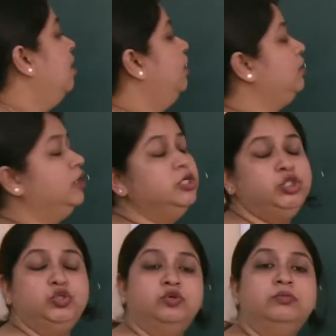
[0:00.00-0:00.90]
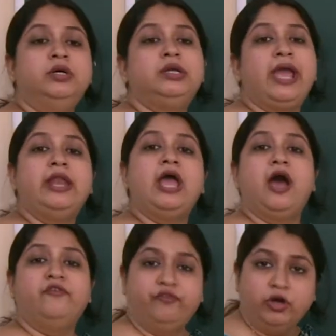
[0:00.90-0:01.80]
a consumer can
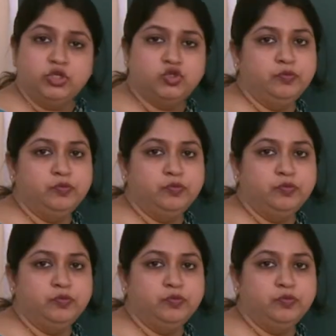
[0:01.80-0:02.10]
afford